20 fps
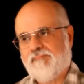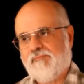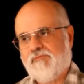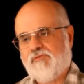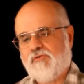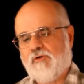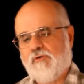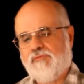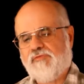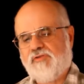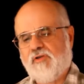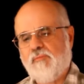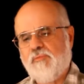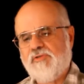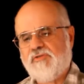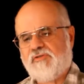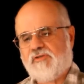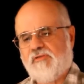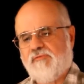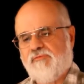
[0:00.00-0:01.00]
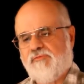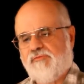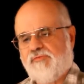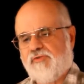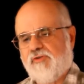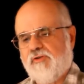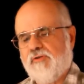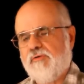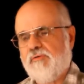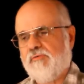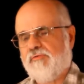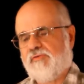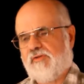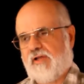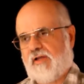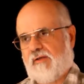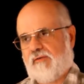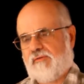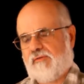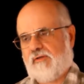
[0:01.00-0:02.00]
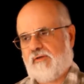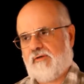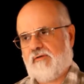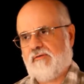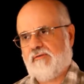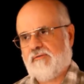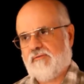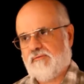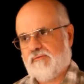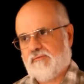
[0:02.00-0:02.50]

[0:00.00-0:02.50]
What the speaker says: So if someone's confused out there,